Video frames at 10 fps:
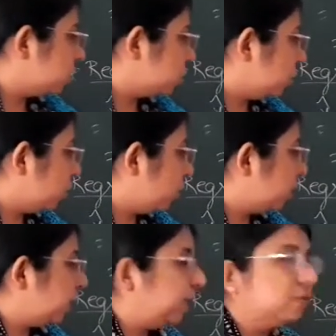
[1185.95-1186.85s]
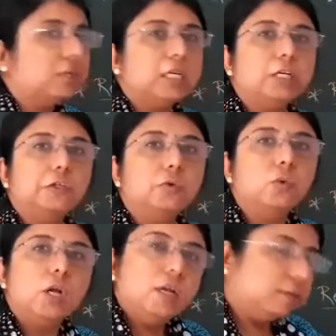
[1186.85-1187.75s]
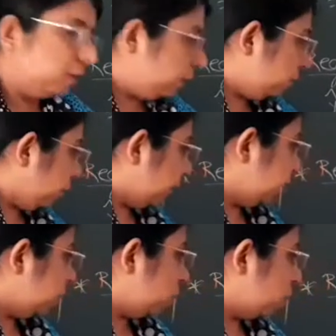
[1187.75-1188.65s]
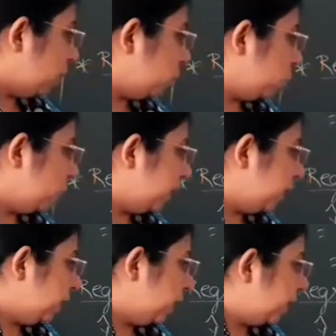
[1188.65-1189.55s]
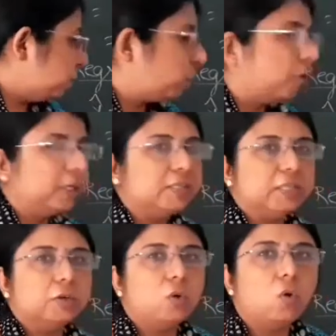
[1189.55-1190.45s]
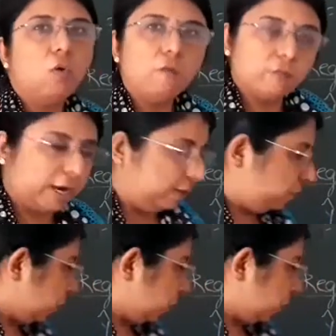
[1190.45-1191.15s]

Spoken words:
so 0.83 into 35, that would come to 29.05.